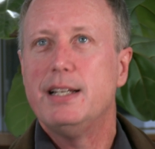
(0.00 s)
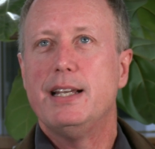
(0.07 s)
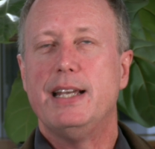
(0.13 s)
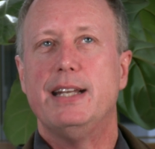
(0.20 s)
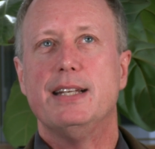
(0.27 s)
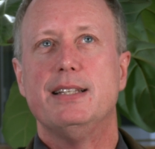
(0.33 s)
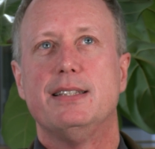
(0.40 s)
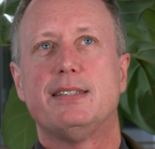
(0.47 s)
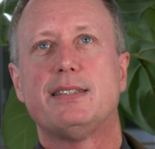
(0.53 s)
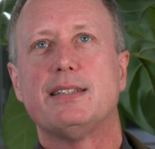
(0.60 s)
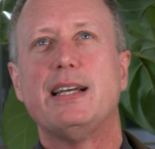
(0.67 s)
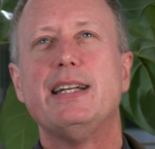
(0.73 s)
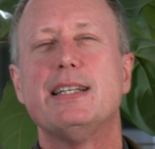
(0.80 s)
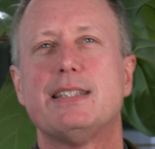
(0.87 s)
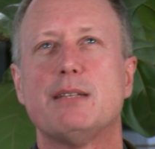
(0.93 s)
it
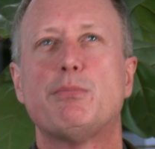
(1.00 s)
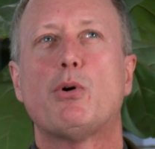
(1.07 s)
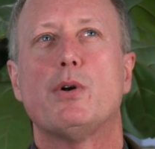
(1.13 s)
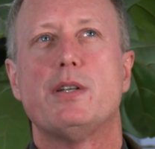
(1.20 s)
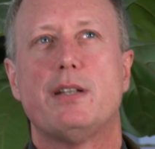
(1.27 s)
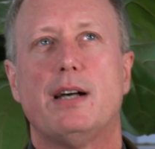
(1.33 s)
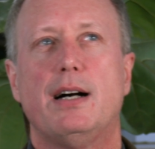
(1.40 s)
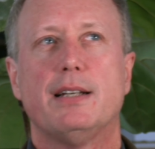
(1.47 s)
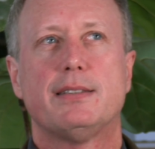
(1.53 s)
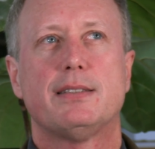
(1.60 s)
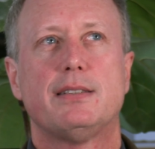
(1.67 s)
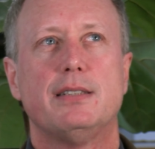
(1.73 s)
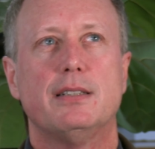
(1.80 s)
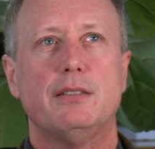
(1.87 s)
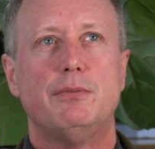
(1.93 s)
is important to us
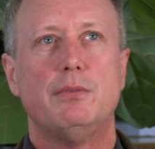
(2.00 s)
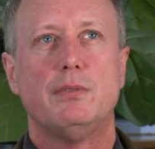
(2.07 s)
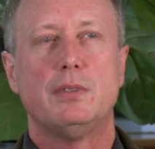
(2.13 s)
to